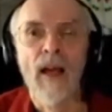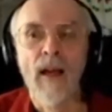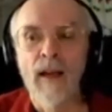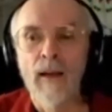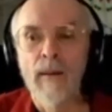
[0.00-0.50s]

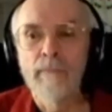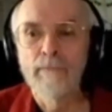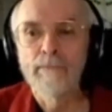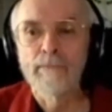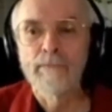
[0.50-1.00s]
in
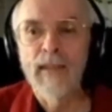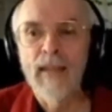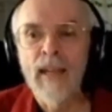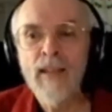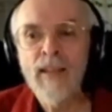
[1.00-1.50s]

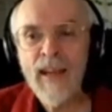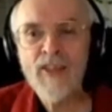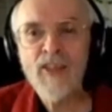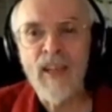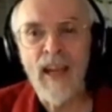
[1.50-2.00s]
the
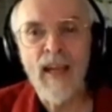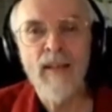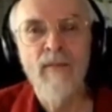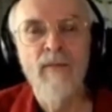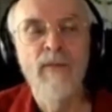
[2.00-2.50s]
SCA,
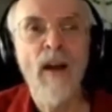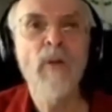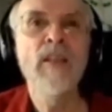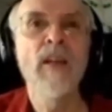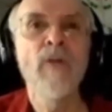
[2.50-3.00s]

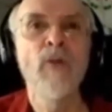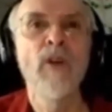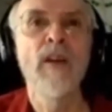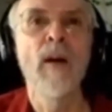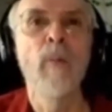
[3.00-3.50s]
very
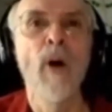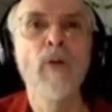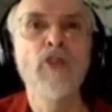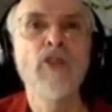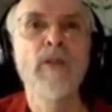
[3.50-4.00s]
different
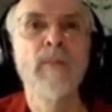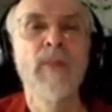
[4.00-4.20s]
approach.